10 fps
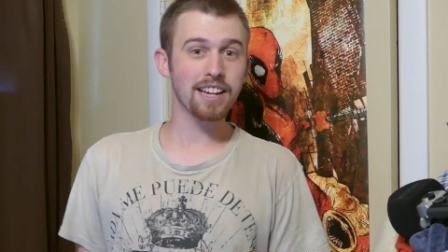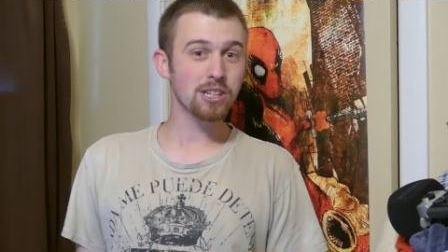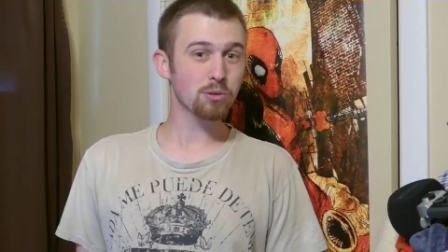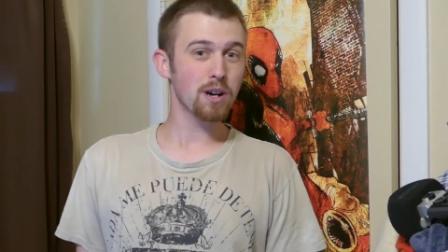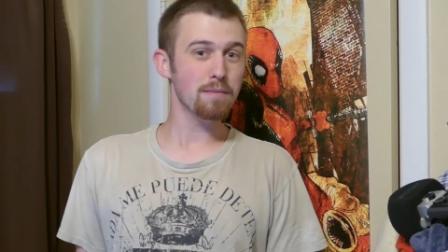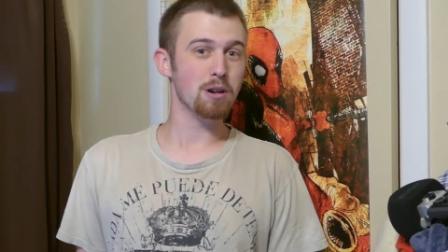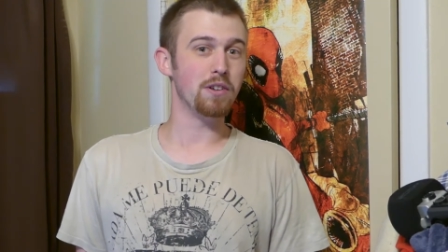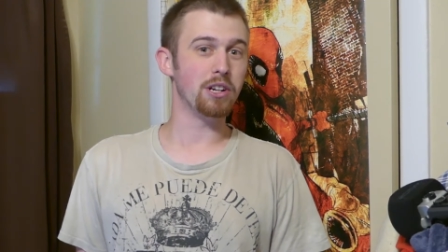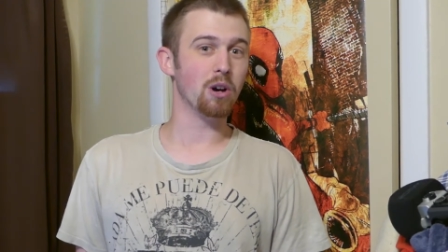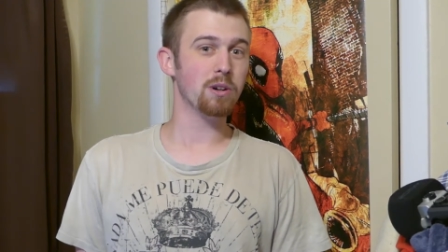Guess what,
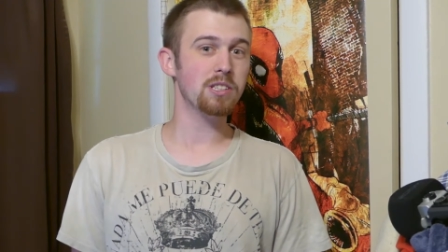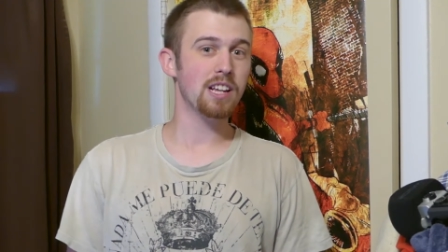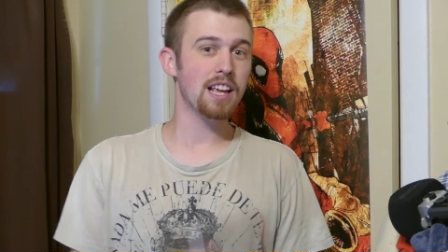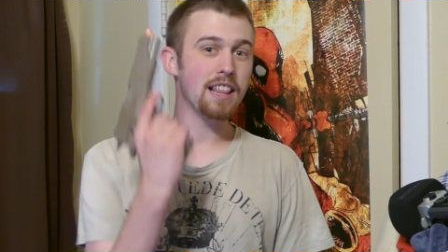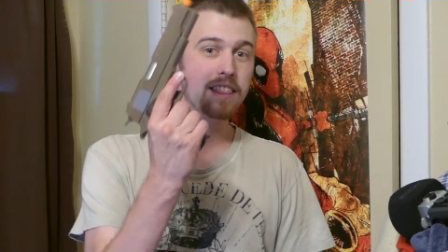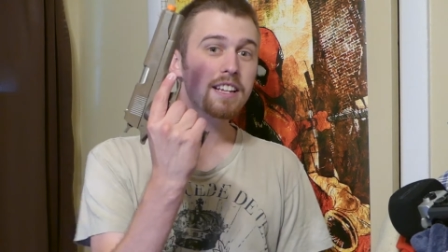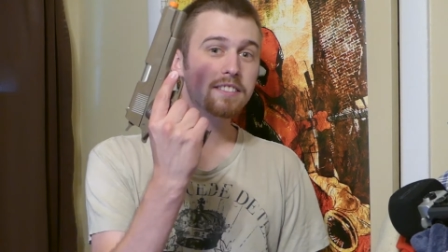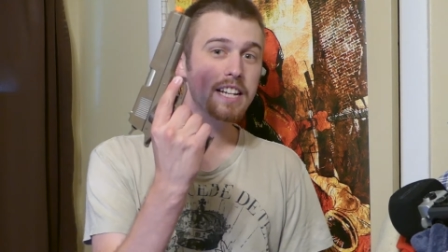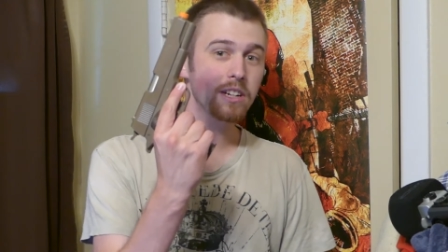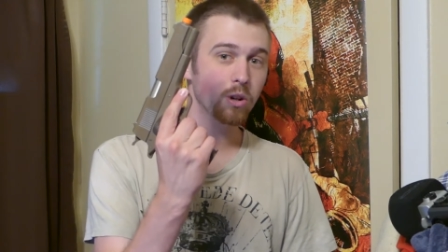moviegoers?
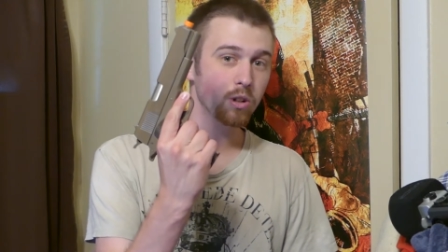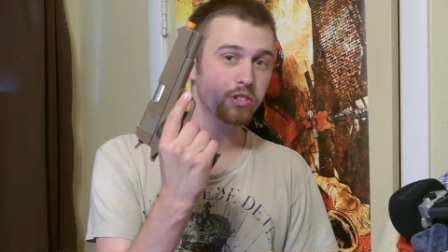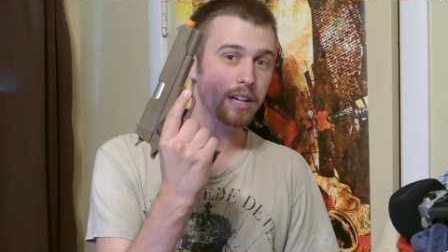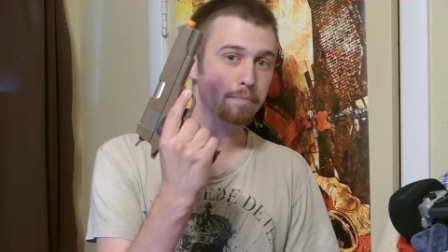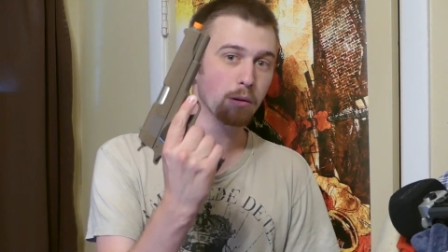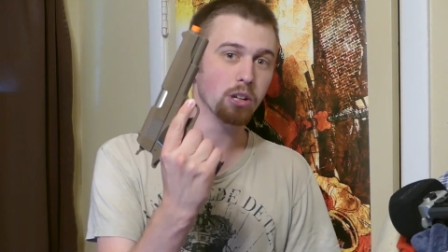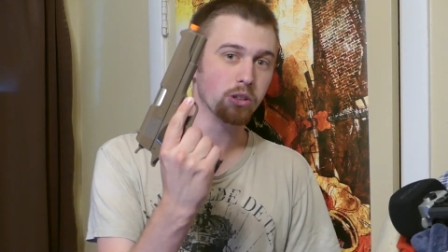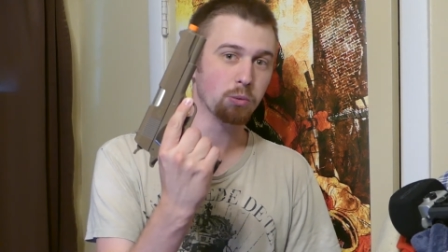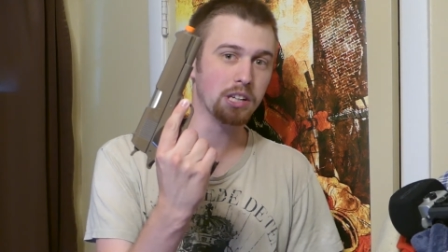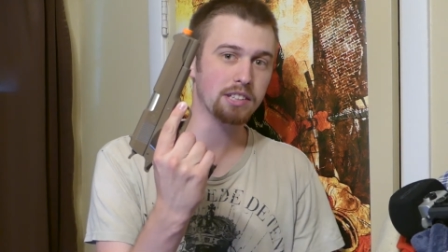This thing holds eight
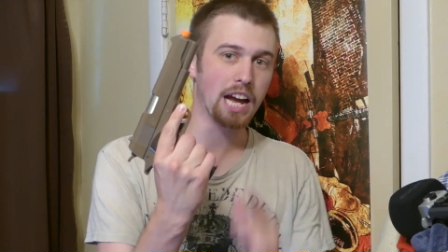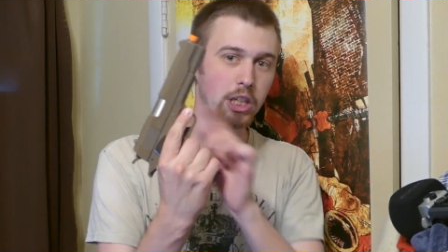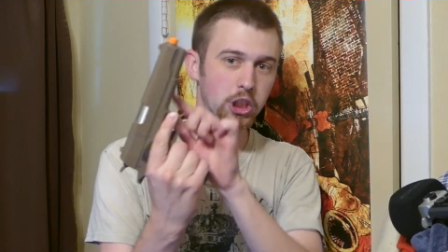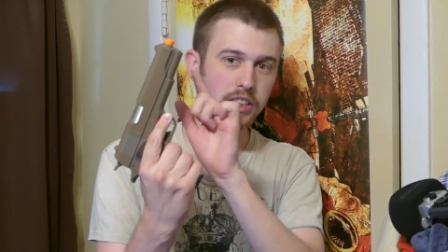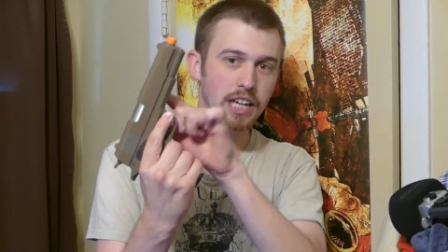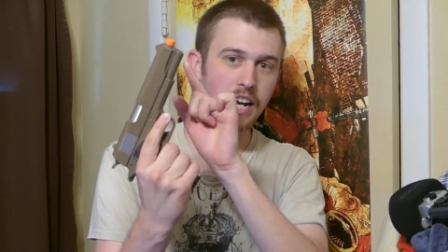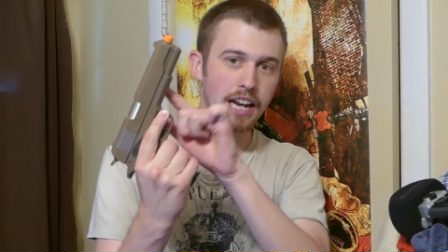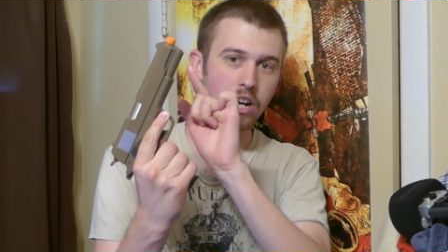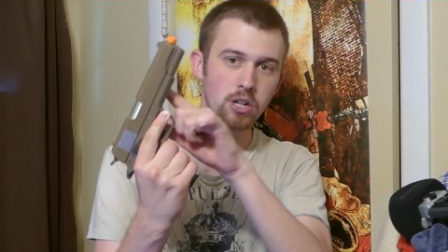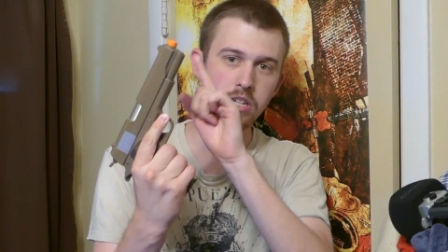bullets when it's actually not
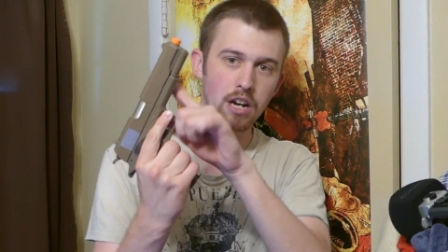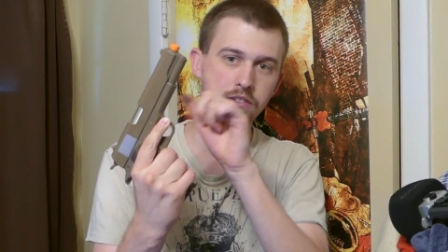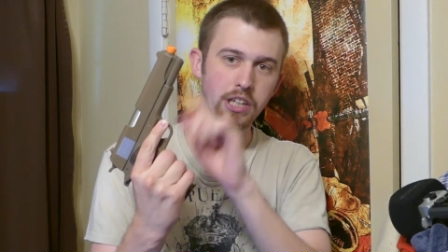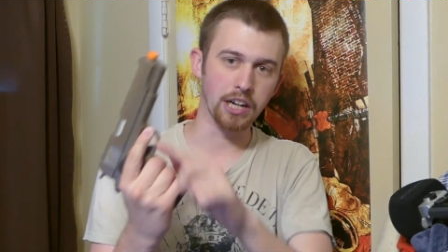an airsoft